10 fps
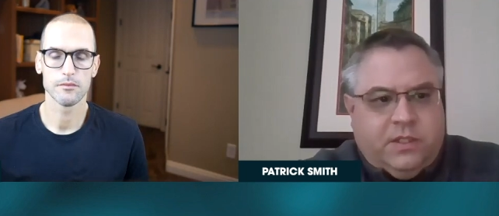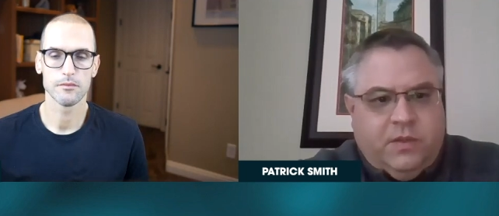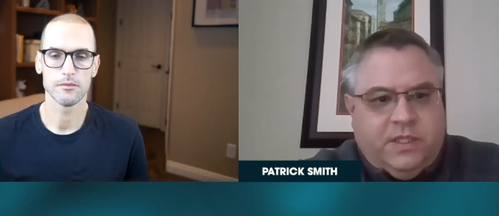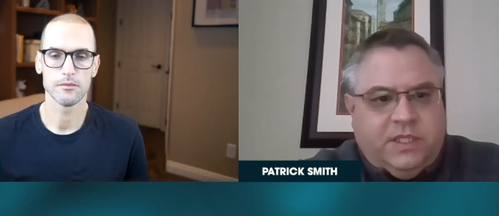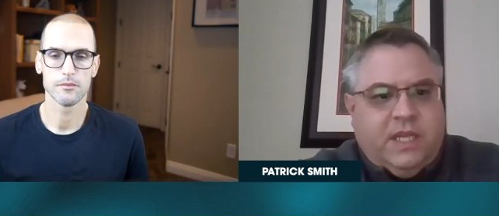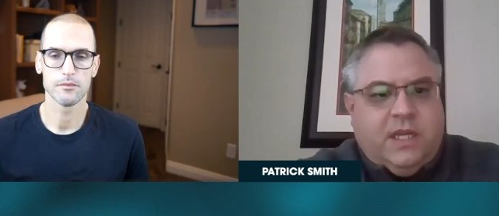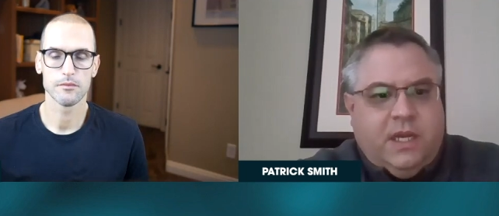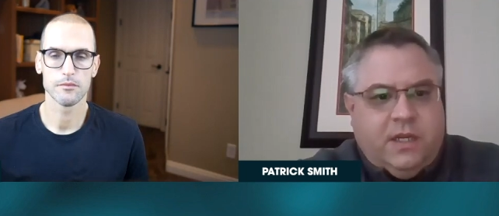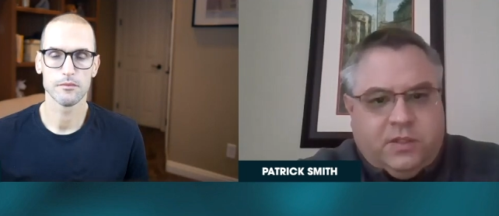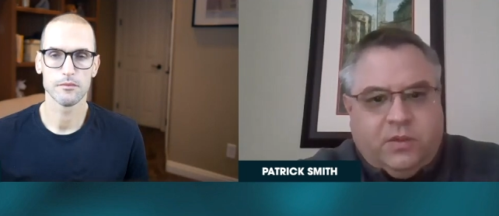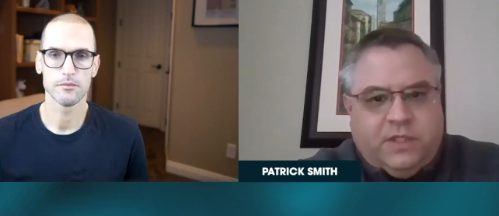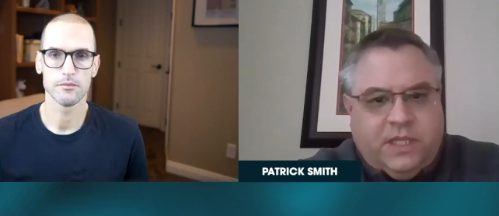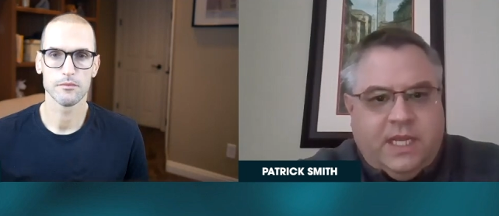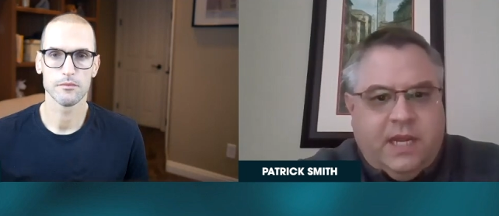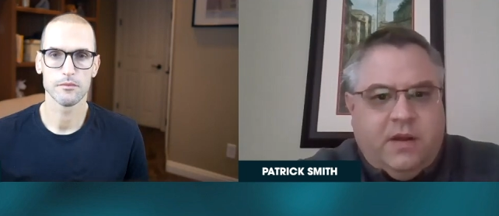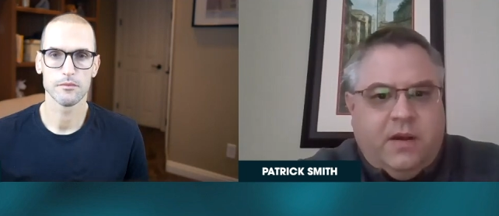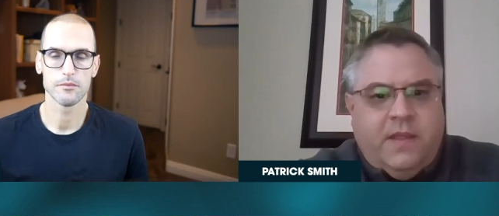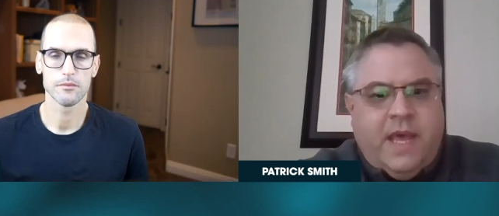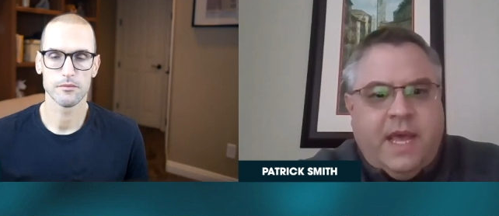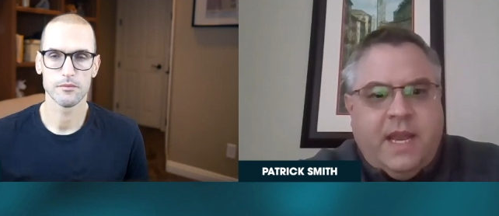Speaker 1: So we see a ton of sourcing data
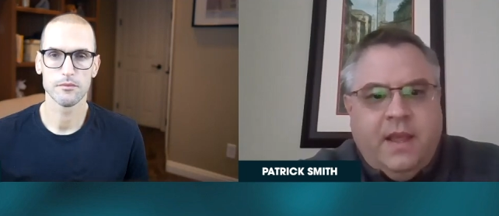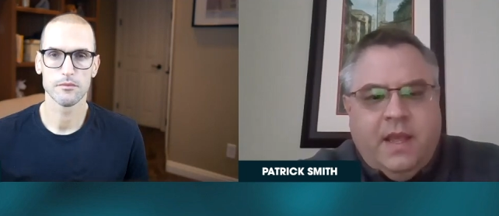on that,